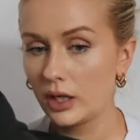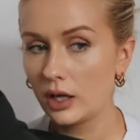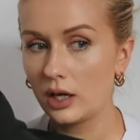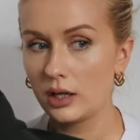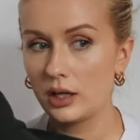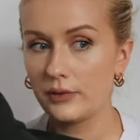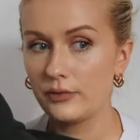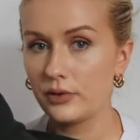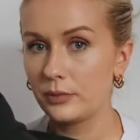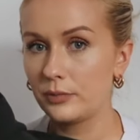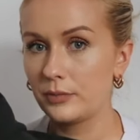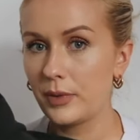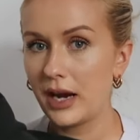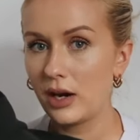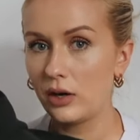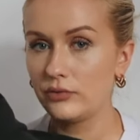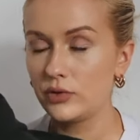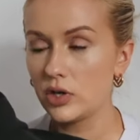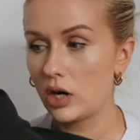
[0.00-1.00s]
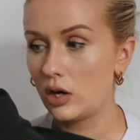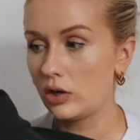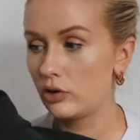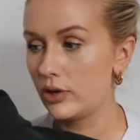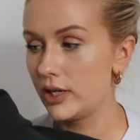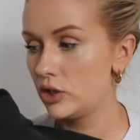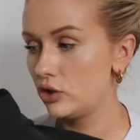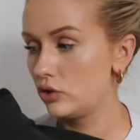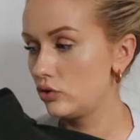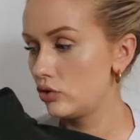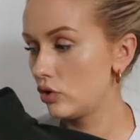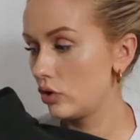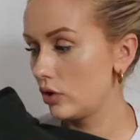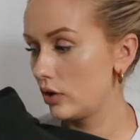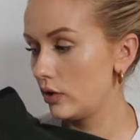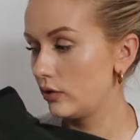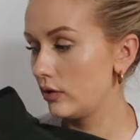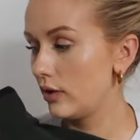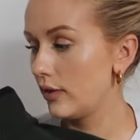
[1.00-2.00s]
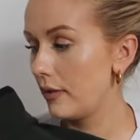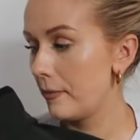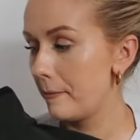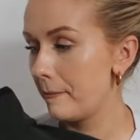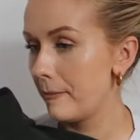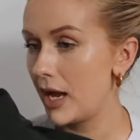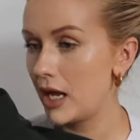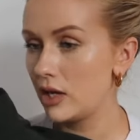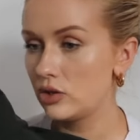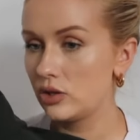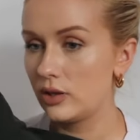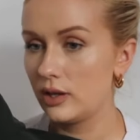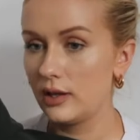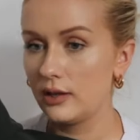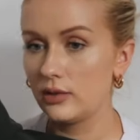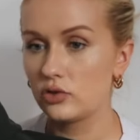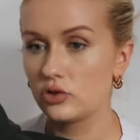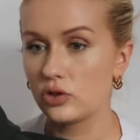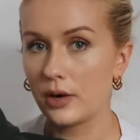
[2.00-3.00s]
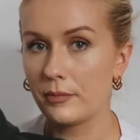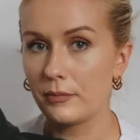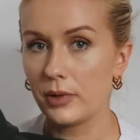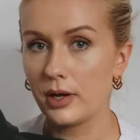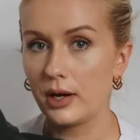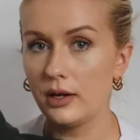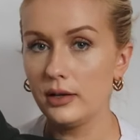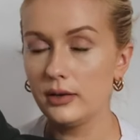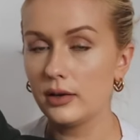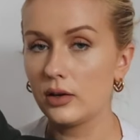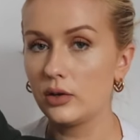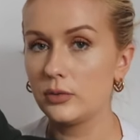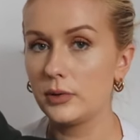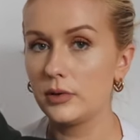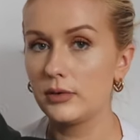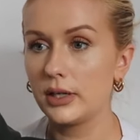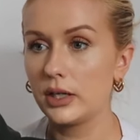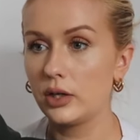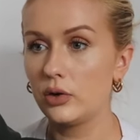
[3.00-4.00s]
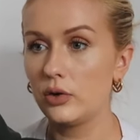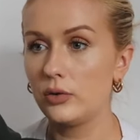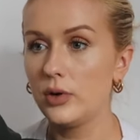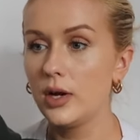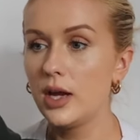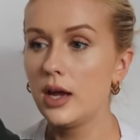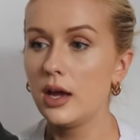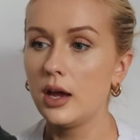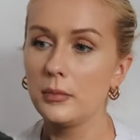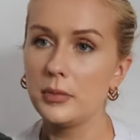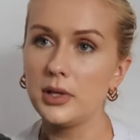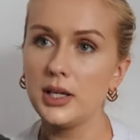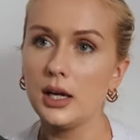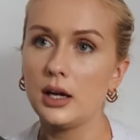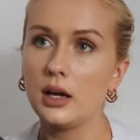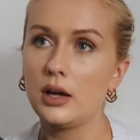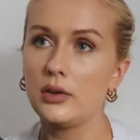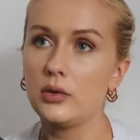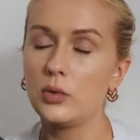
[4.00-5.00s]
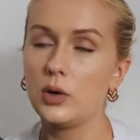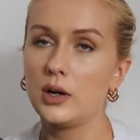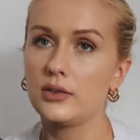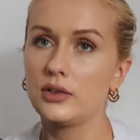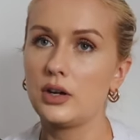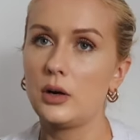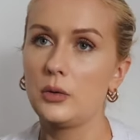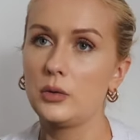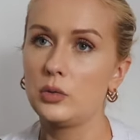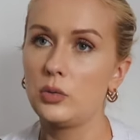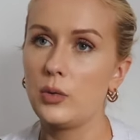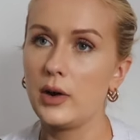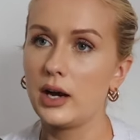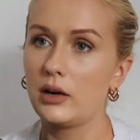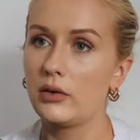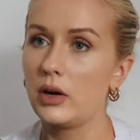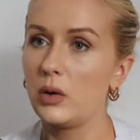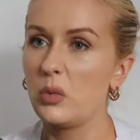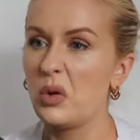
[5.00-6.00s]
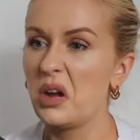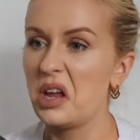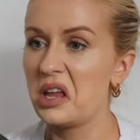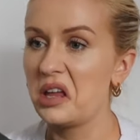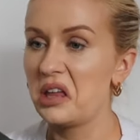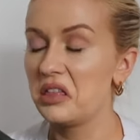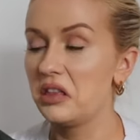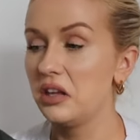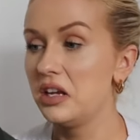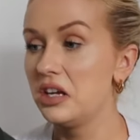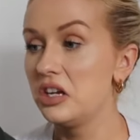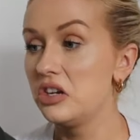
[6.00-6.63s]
I'd love a pair of dark green joggers that match this jumper. That would be really cool. But yeah, otherwise I would wear it with